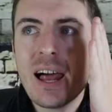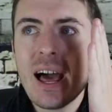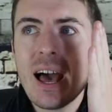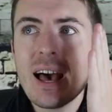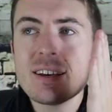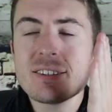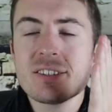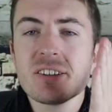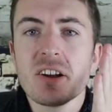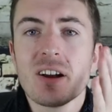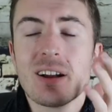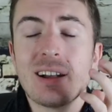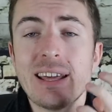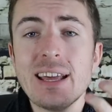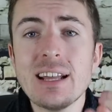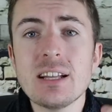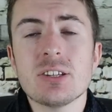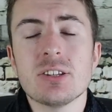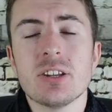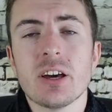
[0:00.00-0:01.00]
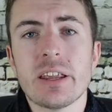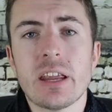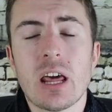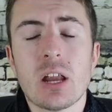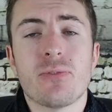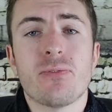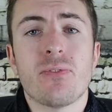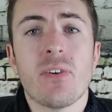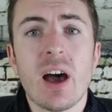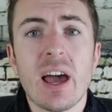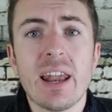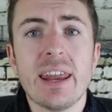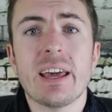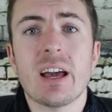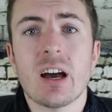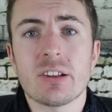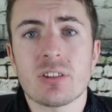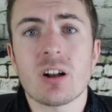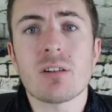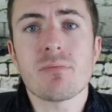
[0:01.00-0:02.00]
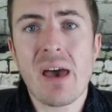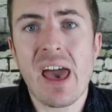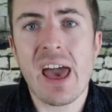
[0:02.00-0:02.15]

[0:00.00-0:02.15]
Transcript: last year, Leeds United finally got their